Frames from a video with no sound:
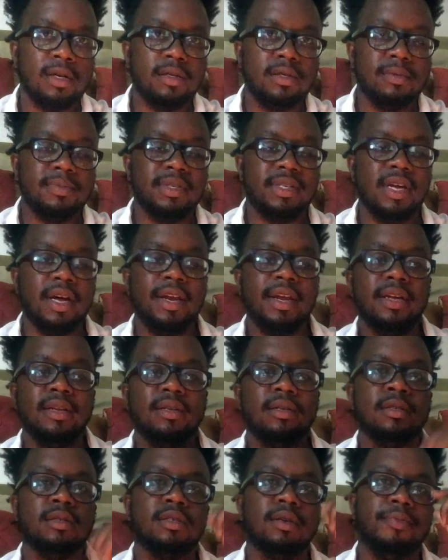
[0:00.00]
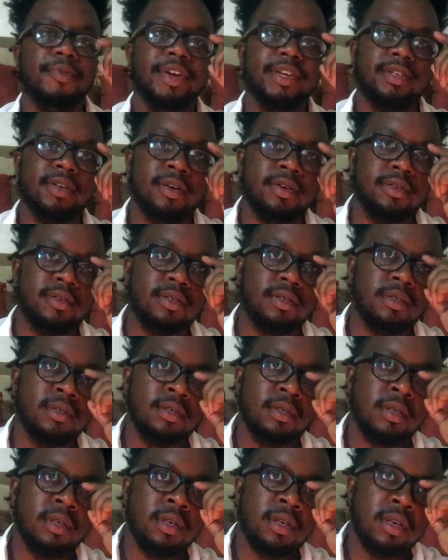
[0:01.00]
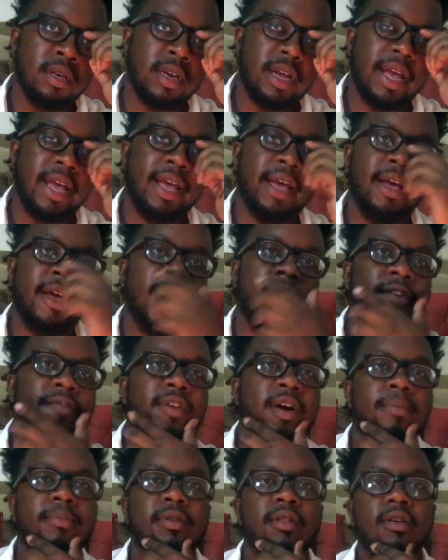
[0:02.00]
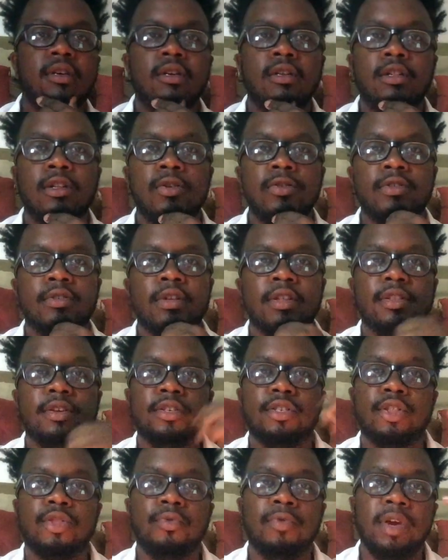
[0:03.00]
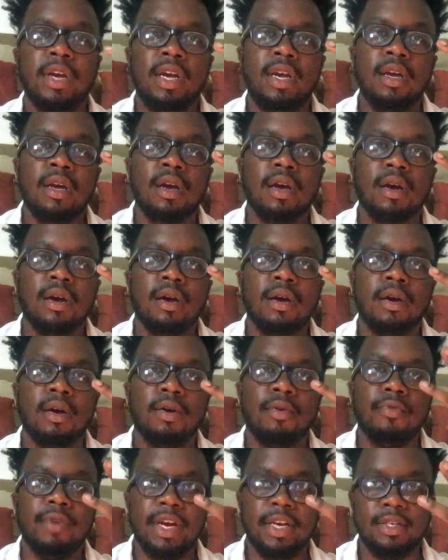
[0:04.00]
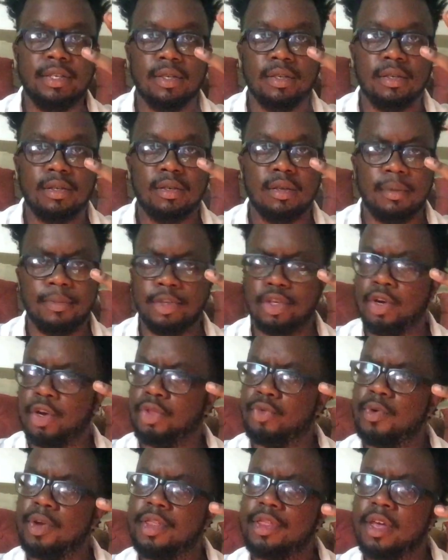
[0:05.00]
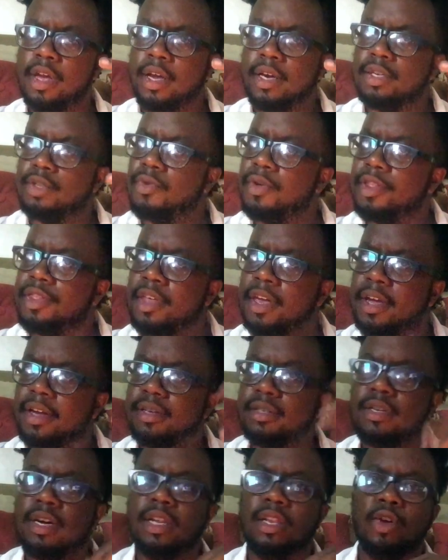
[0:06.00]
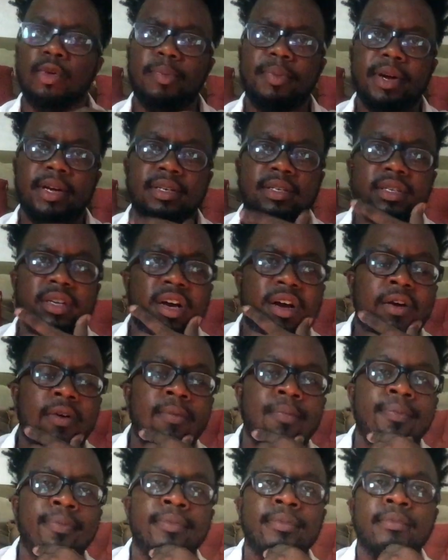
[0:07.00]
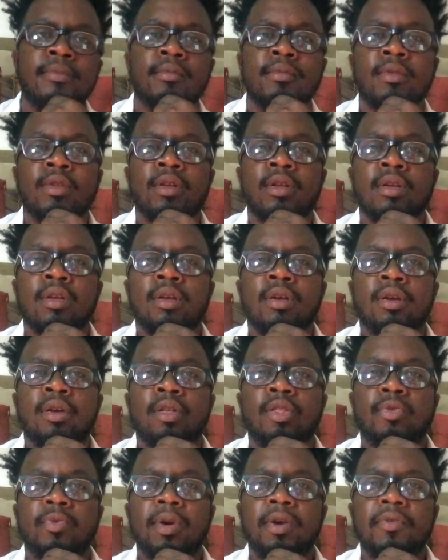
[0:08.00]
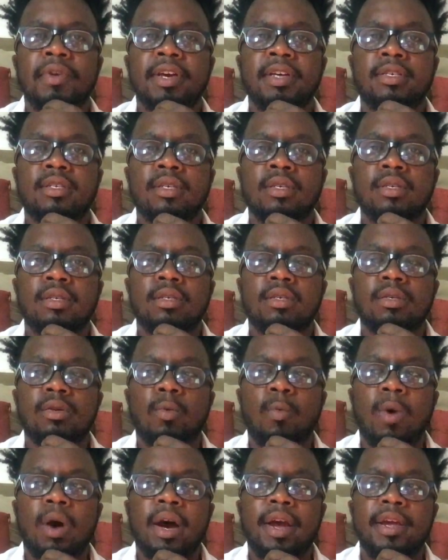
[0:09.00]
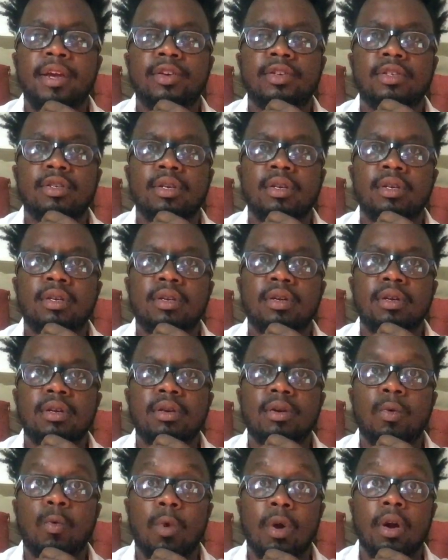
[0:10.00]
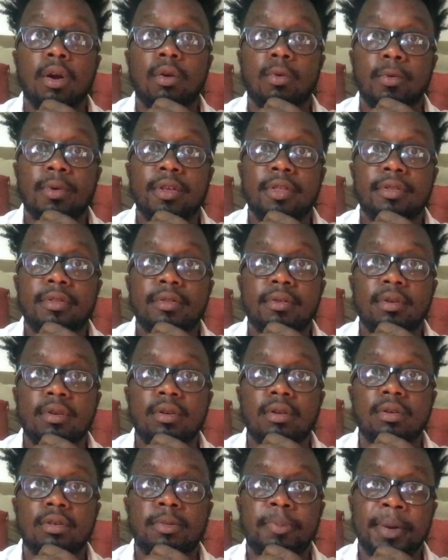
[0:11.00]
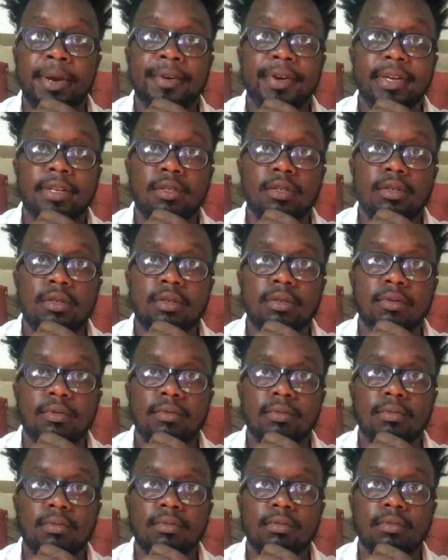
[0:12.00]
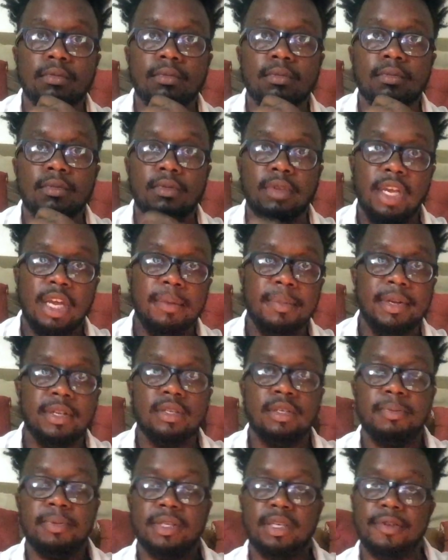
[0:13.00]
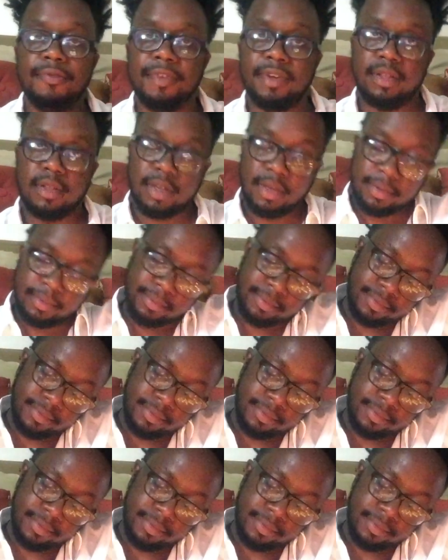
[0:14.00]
some studying, some research, and I've come to the conclusion that there's three reasons. I'm going to show you three things, Ty Lopez style. 3 reasons why you should work with spirits, demons specifically.